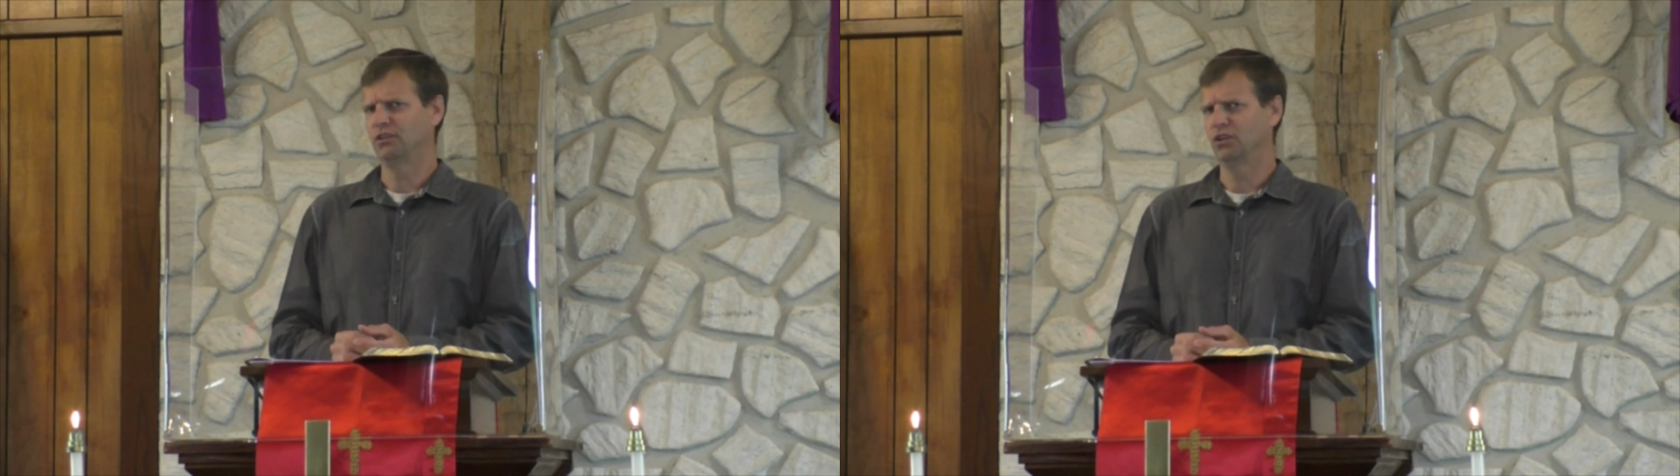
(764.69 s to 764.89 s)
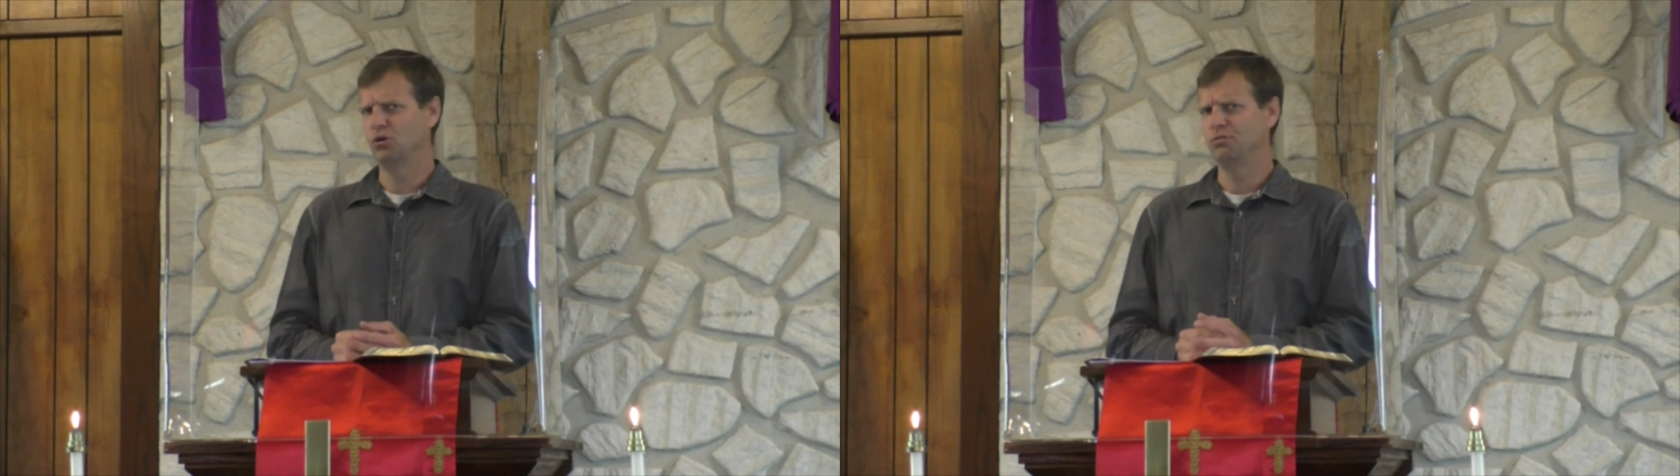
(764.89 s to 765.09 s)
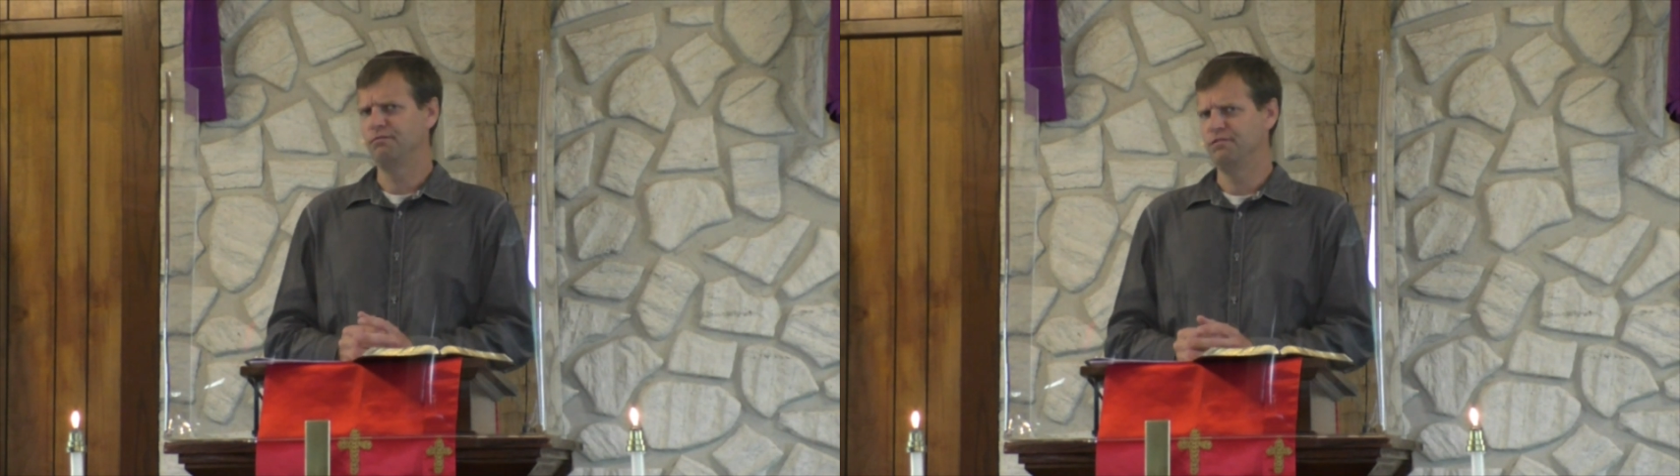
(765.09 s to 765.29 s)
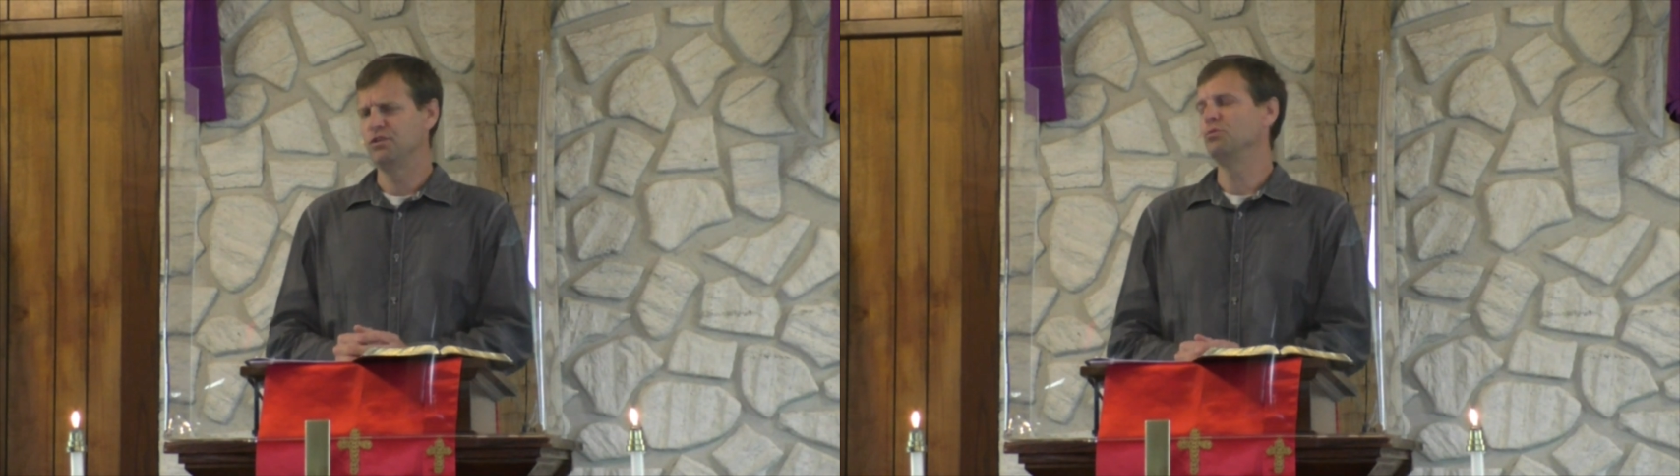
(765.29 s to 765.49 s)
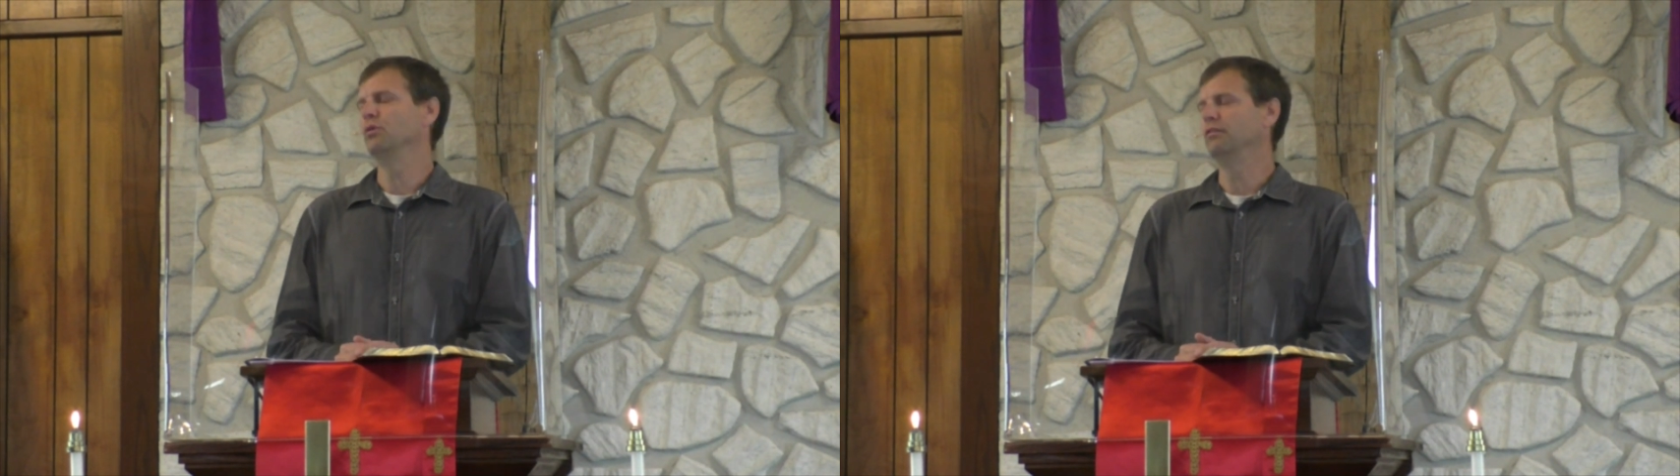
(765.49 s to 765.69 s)
low
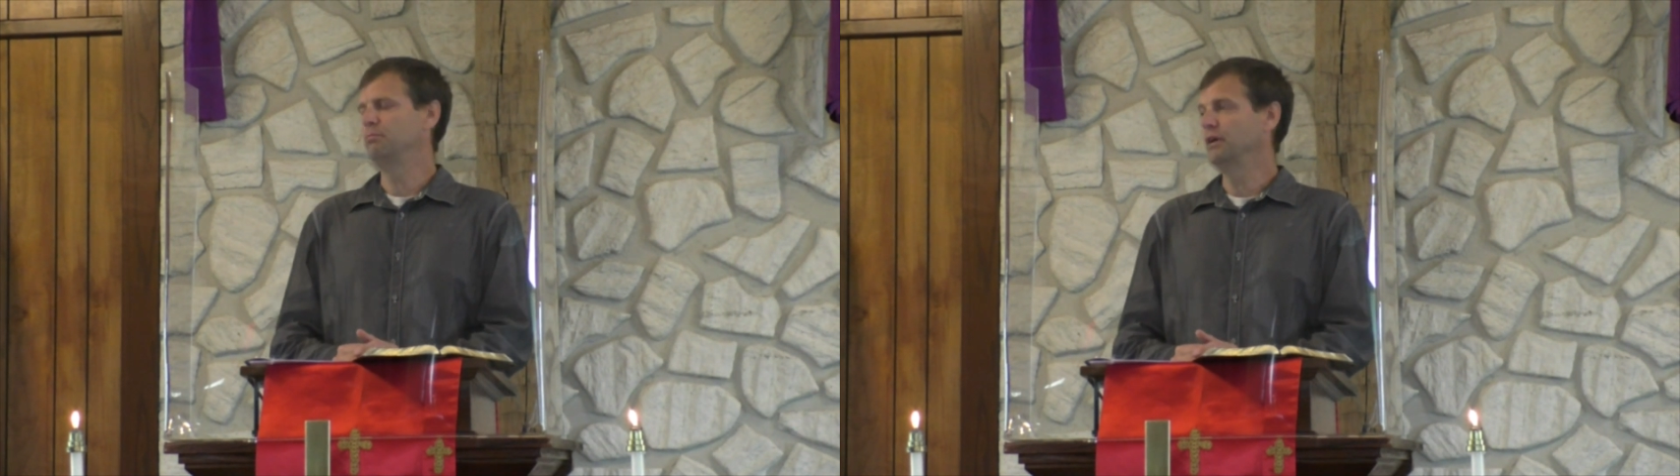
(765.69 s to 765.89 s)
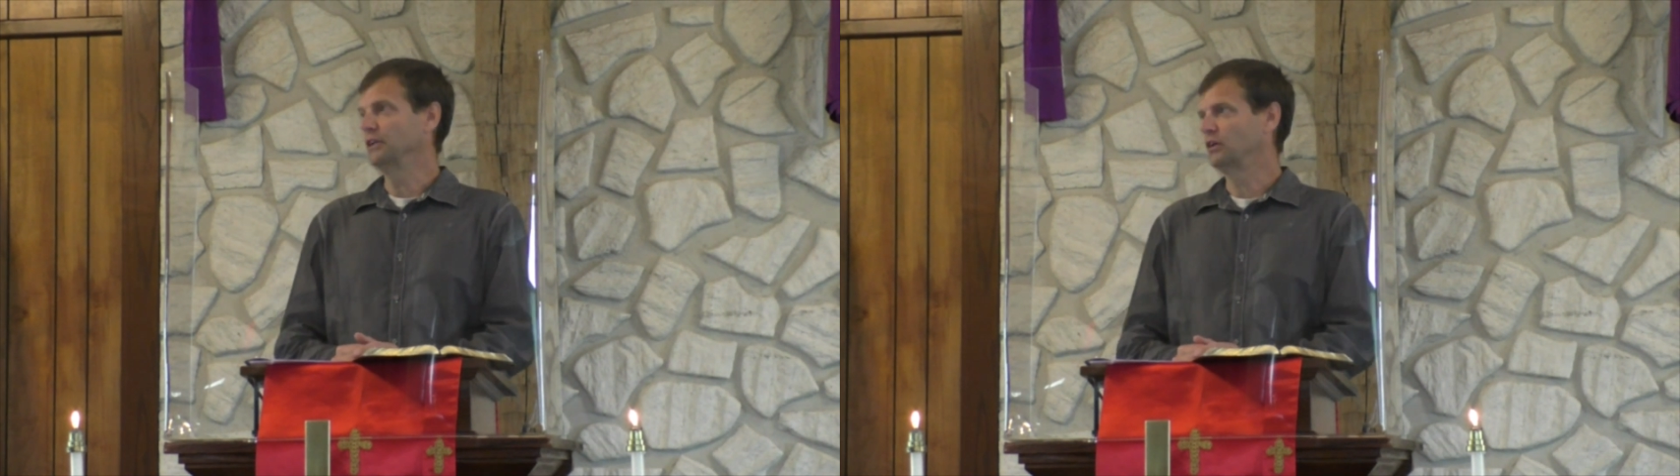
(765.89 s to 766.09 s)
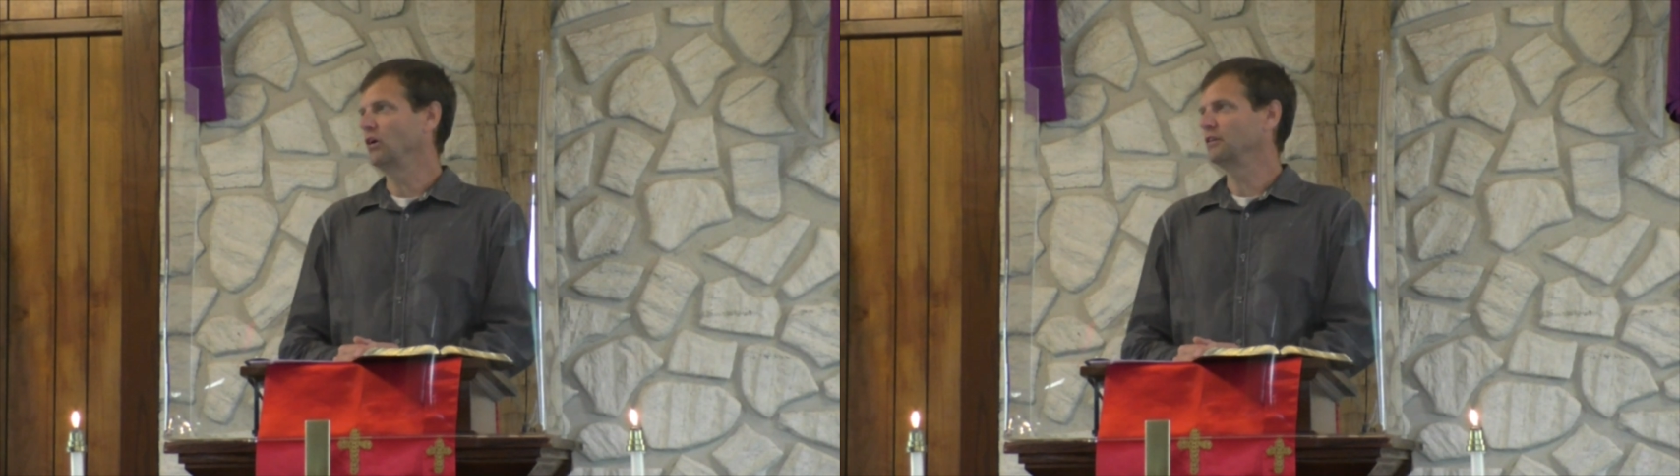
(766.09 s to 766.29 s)
view of Pentecost.